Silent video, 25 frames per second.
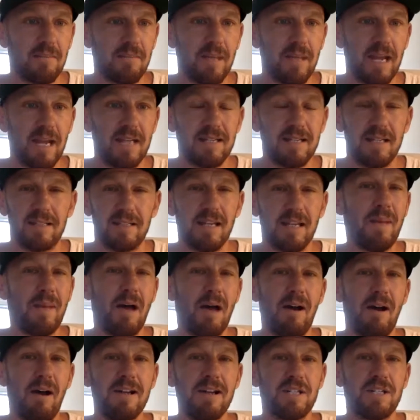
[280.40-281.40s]
the minutes, and
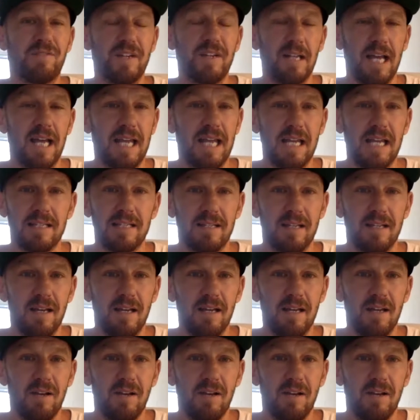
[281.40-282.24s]
somehow I just feel like he's